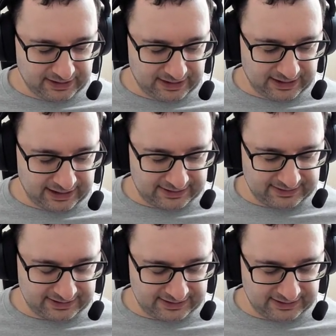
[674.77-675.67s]

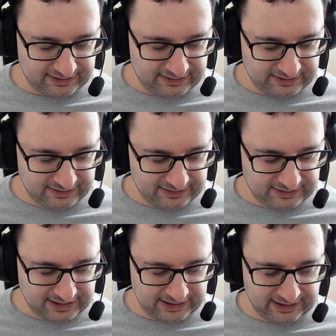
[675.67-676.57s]
accessing
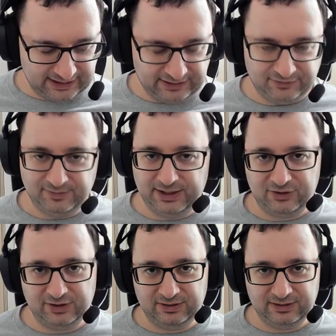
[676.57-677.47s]
that
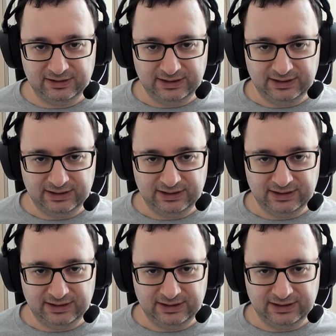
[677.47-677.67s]
information